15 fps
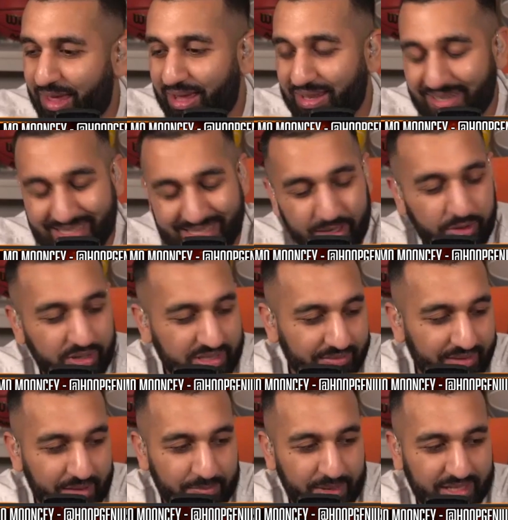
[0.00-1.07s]
the Celtics have
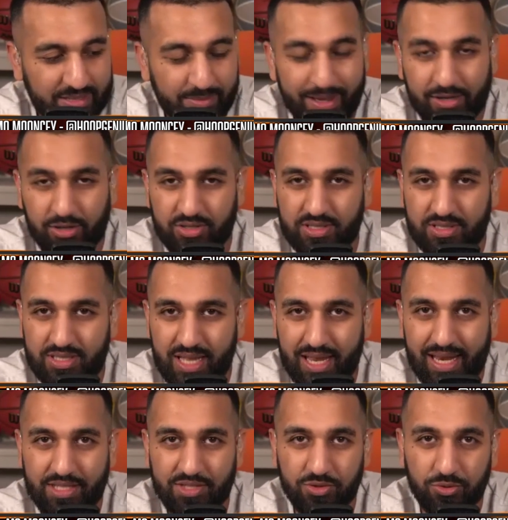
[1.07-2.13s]
had back-to-back losses to the
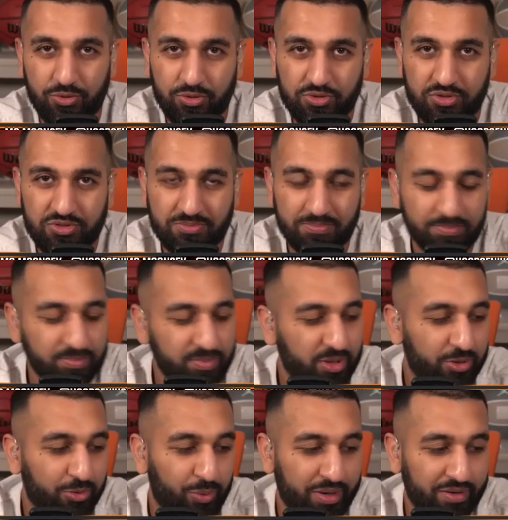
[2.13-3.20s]
Atlanta Hawks.
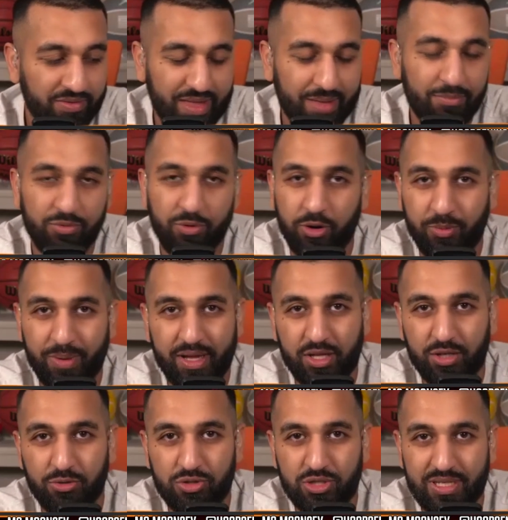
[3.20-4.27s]
One of them throwing away a
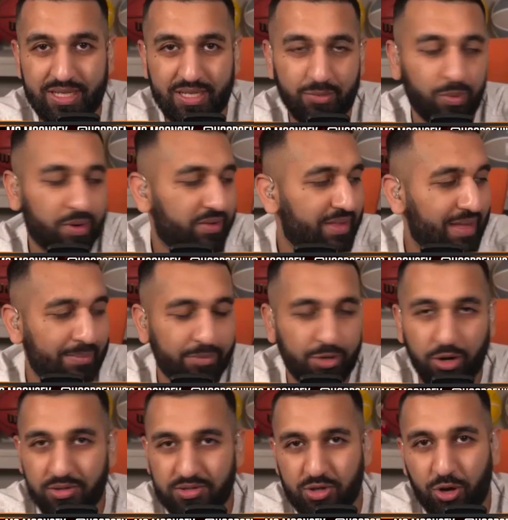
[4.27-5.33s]
huge lead, one of them
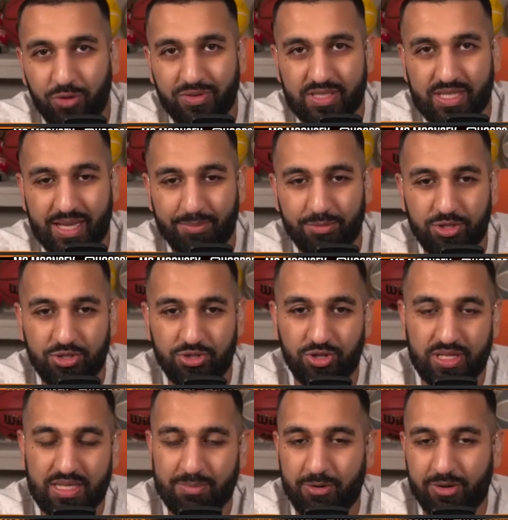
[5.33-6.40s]
going to overtime and
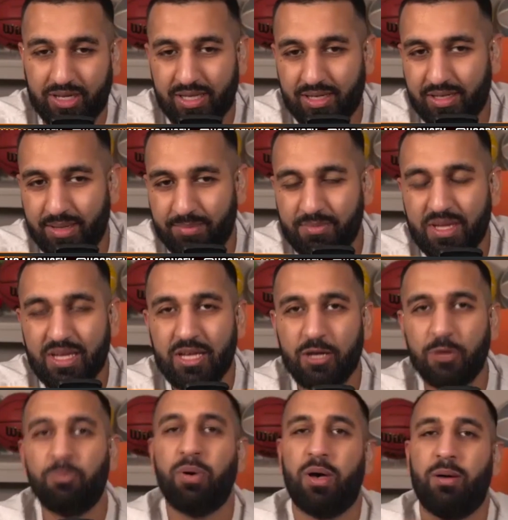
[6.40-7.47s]
DeJounte Murray killing them.
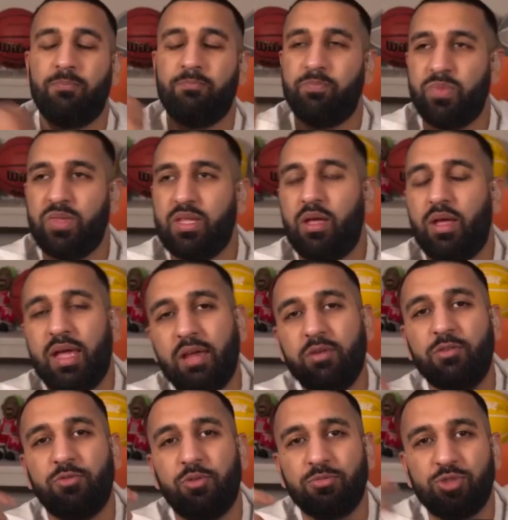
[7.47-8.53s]
But
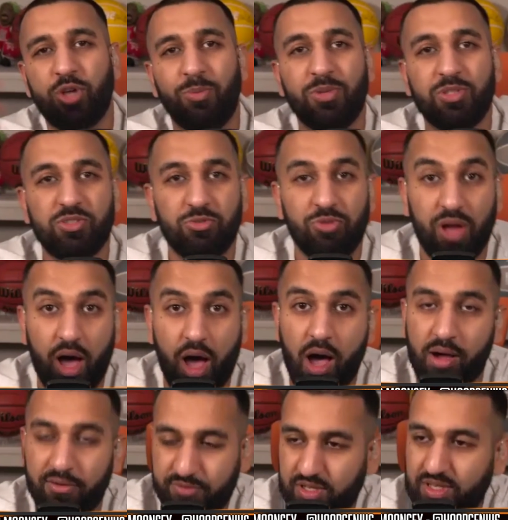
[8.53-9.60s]
hearing from Joe Mazzula
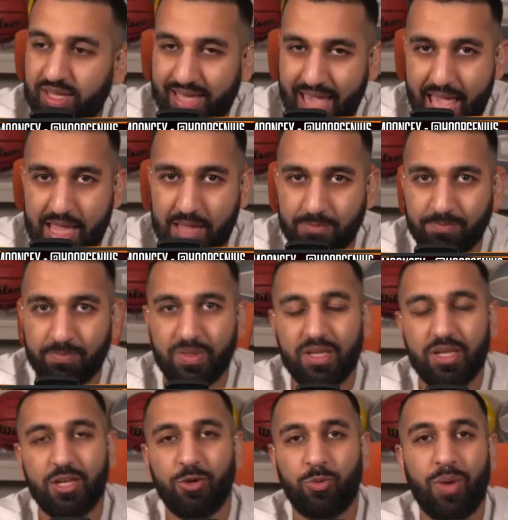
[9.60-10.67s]
after the game,
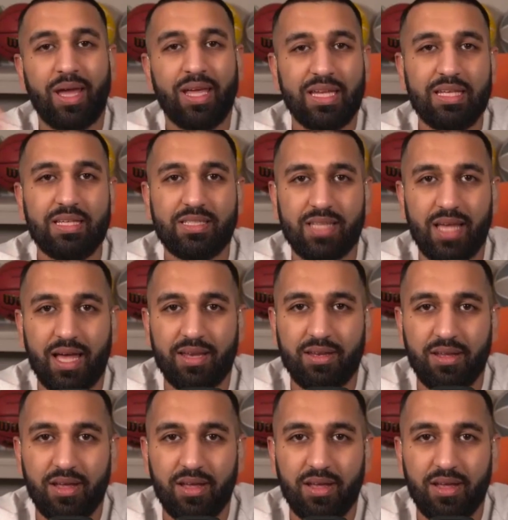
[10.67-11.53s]
where he said,